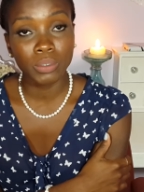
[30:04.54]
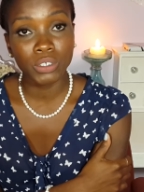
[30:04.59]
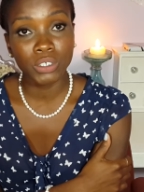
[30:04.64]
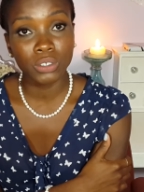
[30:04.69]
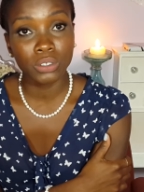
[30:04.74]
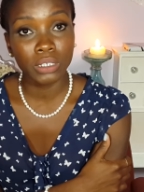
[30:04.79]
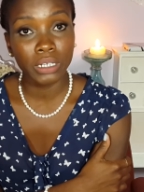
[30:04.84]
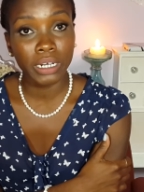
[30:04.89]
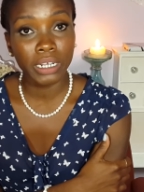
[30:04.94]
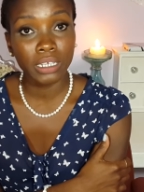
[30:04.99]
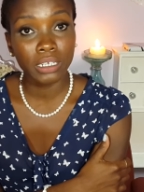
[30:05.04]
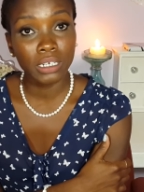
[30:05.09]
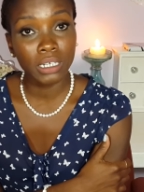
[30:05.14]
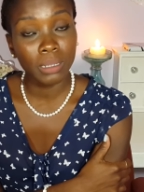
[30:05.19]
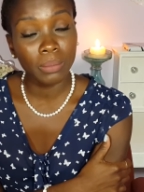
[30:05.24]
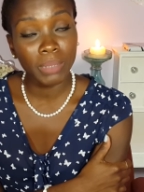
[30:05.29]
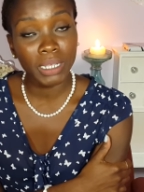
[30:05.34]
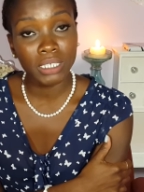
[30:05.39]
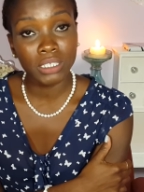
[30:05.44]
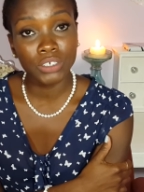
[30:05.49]
so that I could
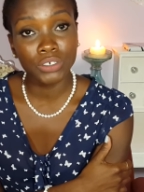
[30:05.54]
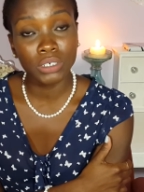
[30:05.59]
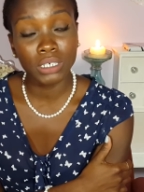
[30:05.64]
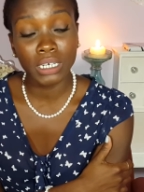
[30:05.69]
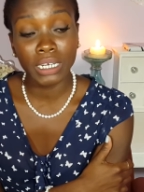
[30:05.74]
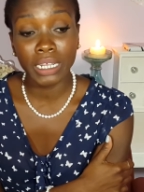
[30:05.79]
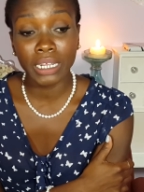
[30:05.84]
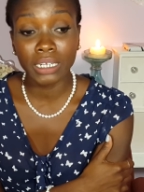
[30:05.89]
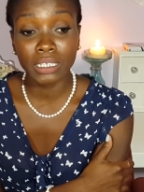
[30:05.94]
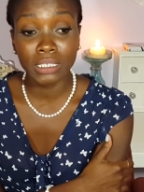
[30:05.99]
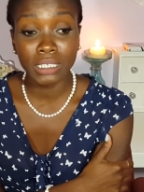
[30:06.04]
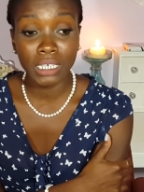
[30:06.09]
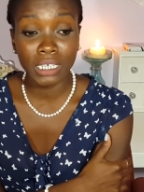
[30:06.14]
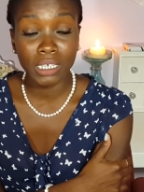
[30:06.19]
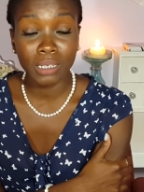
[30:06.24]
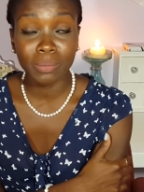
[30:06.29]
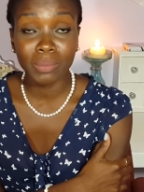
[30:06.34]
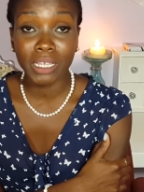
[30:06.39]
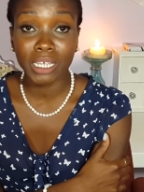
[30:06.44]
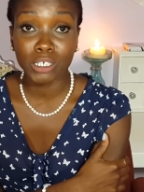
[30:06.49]
come back to Trinidad and take
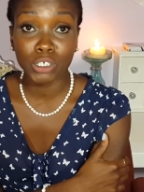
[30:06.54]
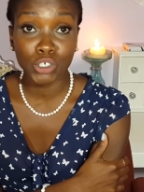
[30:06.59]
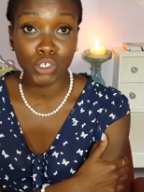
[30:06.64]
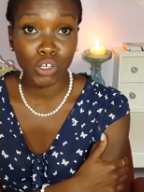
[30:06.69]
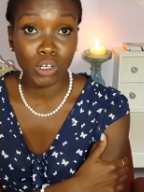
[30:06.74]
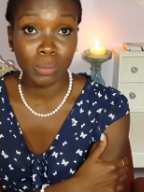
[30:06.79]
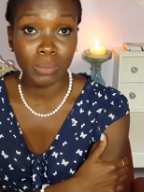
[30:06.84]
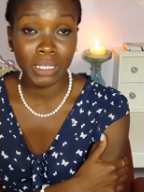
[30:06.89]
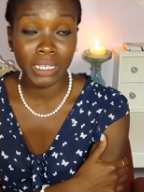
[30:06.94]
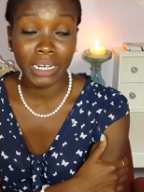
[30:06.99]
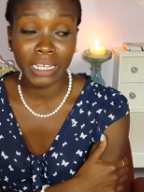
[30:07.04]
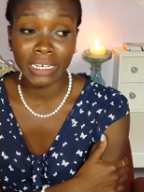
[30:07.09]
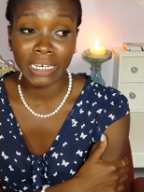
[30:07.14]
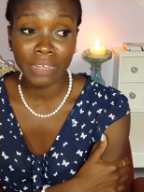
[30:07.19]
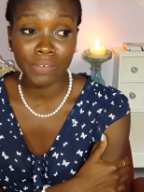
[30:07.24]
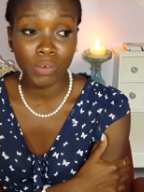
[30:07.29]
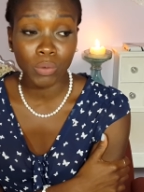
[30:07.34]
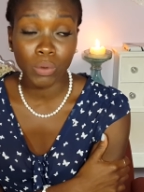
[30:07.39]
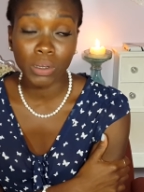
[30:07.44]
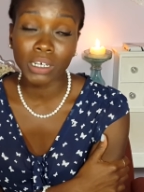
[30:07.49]
up that job that I
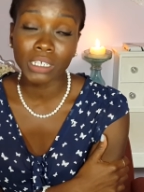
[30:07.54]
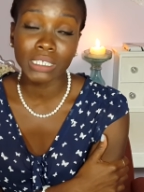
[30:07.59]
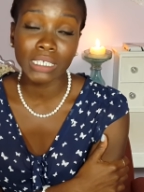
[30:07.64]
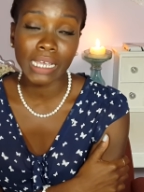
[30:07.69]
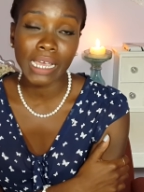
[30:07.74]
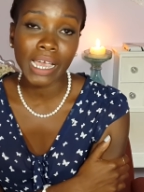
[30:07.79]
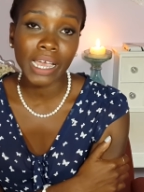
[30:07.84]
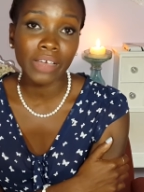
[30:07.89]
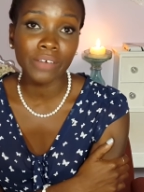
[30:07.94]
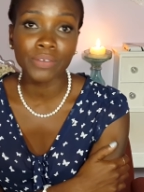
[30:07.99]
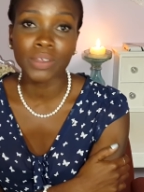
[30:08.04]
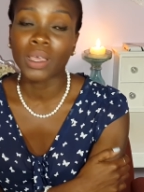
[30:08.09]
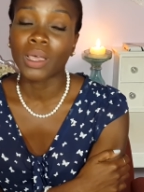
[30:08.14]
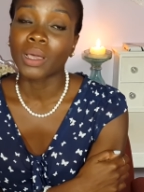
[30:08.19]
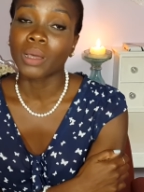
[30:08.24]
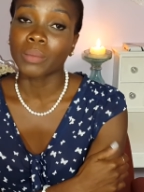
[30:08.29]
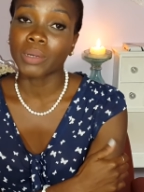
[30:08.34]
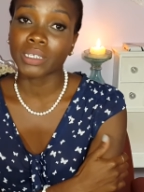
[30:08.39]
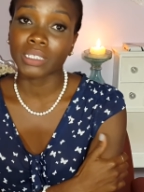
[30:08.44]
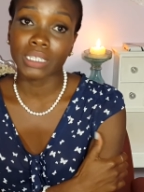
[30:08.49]
never wanted to have,
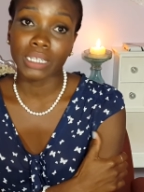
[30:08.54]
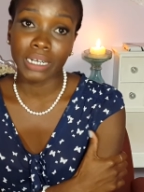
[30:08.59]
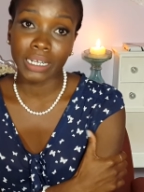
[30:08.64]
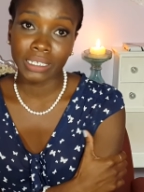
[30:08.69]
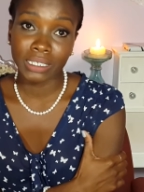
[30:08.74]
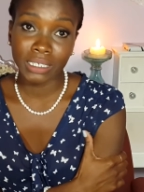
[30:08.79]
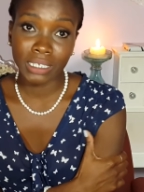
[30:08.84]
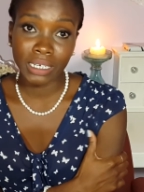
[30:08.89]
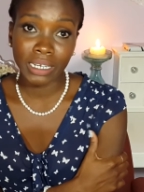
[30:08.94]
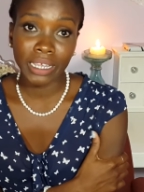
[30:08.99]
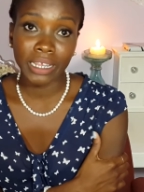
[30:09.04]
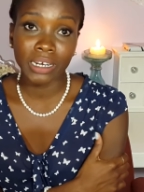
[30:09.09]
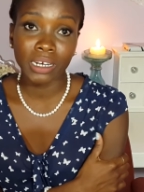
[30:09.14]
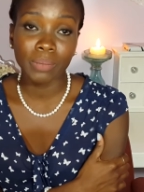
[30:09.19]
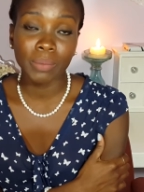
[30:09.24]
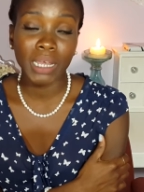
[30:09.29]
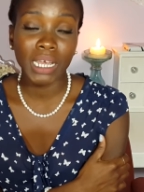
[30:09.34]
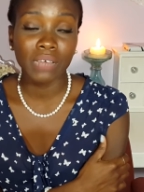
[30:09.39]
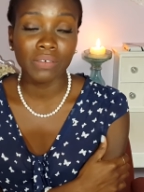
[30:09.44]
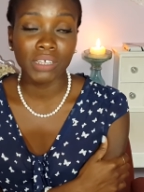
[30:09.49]
but that I did end up
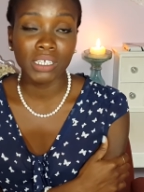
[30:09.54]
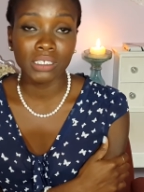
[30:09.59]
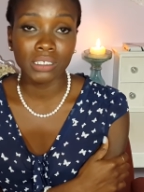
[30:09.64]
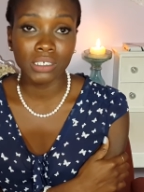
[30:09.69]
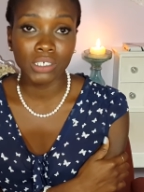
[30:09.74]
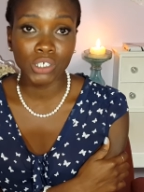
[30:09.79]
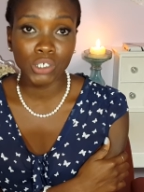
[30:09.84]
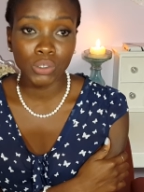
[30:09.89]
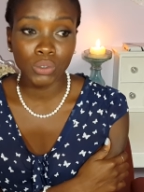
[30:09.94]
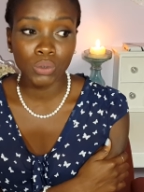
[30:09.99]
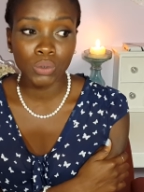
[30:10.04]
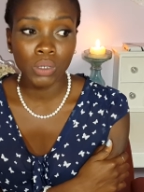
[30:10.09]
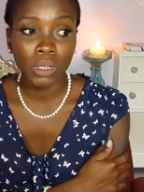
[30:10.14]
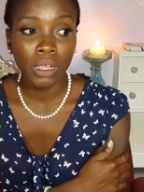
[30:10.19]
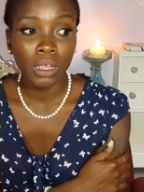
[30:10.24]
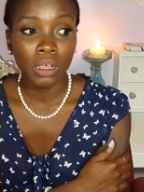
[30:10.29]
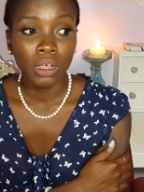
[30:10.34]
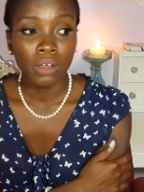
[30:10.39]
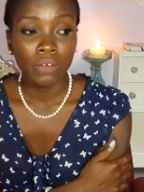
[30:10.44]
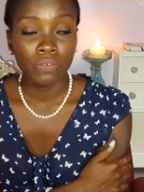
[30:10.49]
having to do
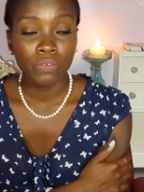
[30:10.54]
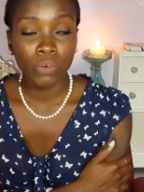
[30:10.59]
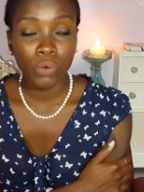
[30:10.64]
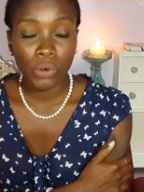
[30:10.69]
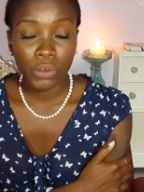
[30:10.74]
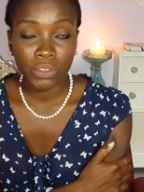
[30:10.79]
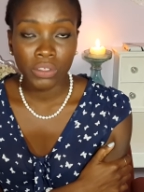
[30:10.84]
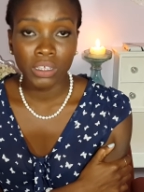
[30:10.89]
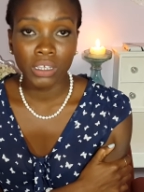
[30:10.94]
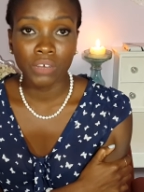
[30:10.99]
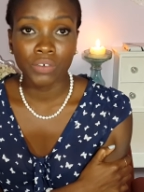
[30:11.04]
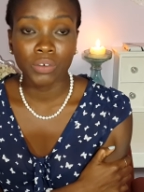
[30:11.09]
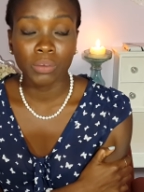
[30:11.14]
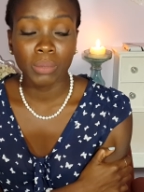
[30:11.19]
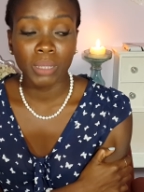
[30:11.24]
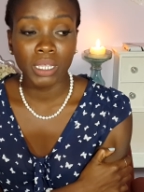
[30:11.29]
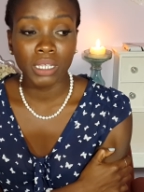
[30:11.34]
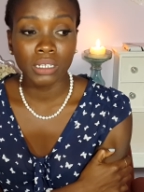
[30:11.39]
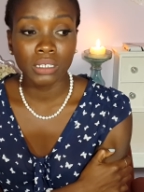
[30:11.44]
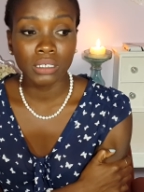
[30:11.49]
for the
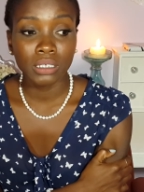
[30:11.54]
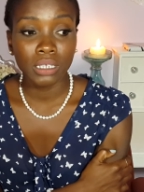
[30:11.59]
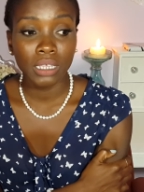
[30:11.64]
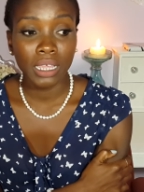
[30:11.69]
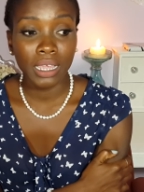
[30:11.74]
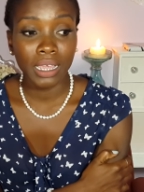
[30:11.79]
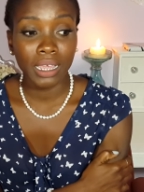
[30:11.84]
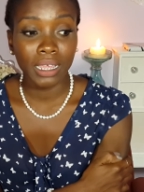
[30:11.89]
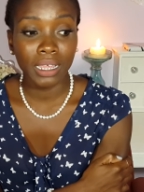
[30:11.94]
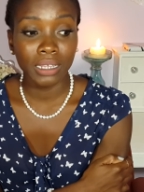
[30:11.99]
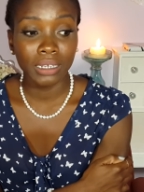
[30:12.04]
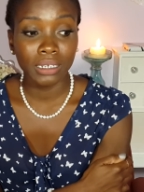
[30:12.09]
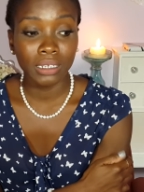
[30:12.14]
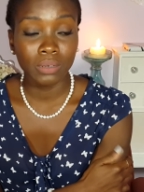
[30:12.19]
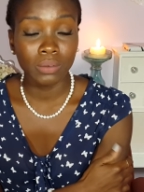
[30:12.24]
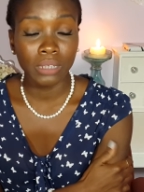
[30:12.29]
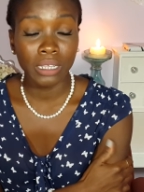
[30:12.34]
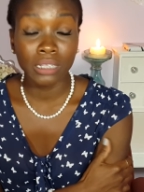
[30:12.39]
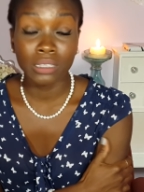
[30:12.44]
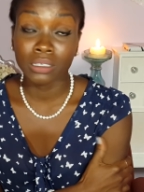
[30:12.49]
government, and
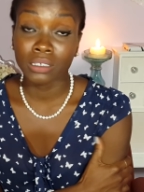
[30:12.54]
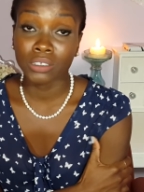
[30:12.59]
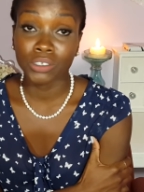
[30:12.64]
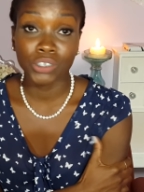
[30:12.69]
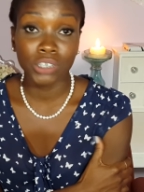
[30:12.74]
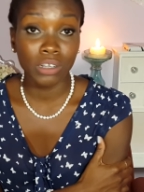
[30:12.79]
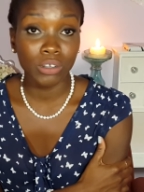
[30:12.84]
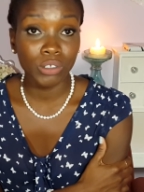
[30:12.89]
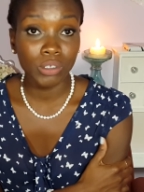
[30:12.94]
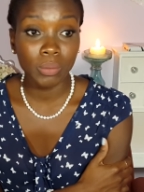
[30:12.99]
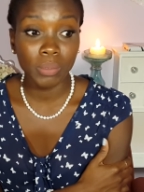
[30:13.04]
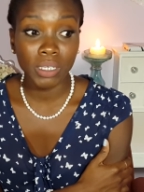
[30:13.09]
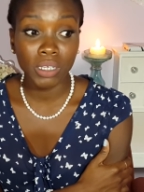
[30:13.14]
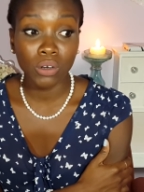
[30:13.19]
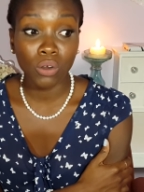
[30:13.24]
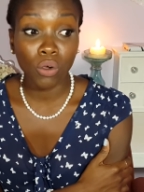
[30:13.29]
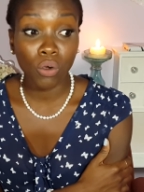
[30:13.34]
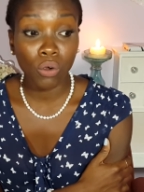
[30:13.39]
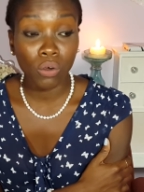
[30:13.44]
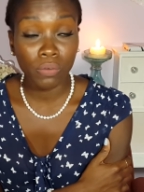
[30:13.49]
it turned out to be an
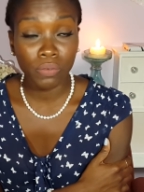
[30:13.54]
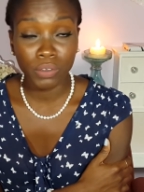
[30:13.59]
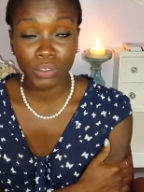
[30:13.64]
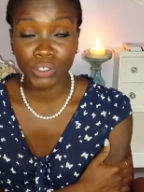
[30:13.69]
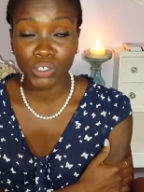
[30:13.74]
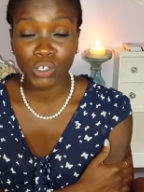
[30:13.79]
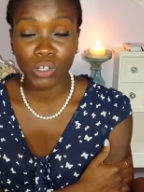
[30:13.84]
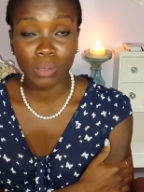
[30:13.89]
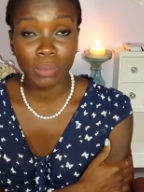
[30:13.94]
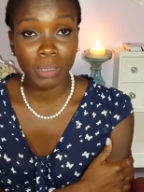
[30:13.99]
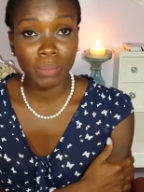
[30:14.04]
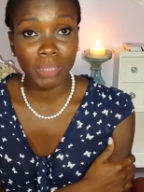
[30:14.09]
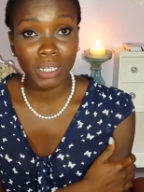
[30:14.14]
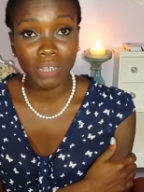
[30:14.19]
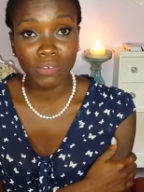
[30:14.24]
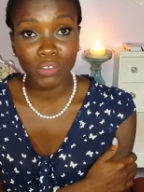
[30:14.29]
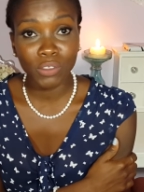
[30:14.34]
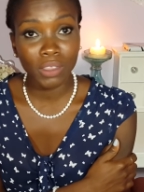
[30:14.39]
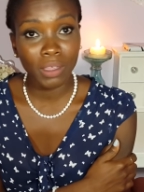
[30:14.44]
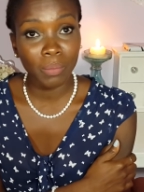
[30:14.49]
awful job. I mean,
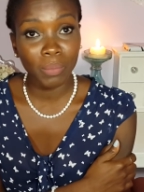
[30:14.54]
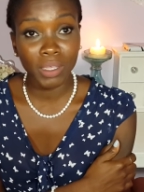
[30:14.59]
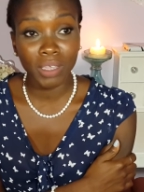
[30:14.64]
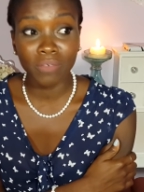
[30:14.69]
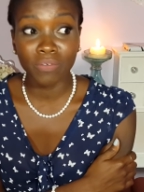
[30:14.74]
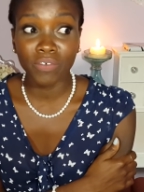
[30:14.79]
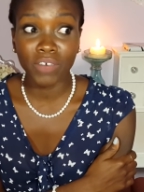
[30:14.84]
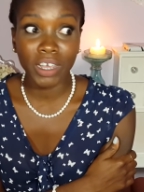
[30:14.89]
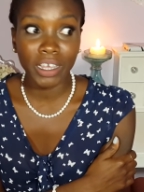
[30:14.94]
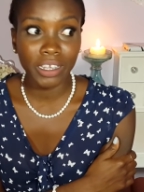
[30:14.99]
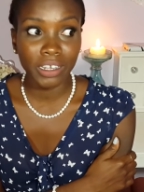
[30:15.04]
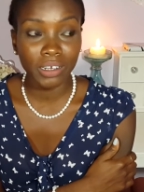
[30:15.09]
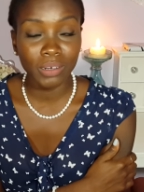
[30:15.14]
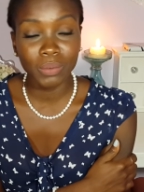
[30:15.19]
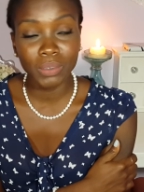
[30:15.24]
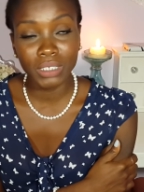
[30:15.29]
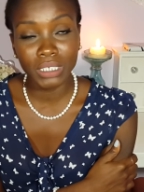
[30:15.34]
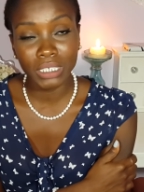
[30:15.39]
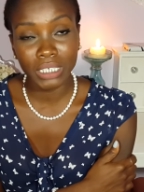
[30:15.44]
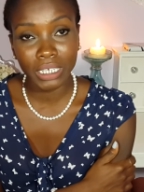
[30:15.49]
if you think being fired
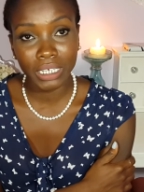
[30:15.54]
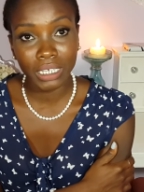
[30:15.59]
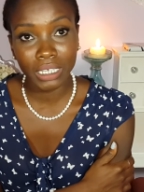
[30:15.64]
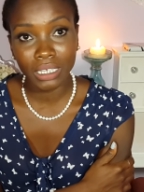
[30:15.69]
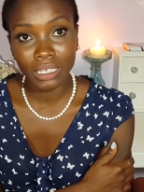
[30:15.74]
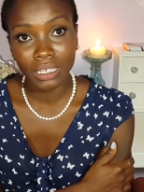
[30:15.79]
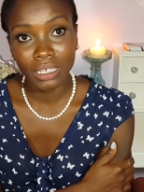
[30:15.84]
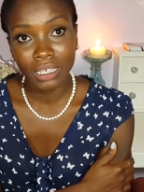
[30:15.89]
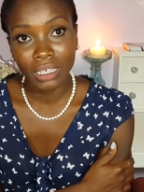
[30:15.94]
was like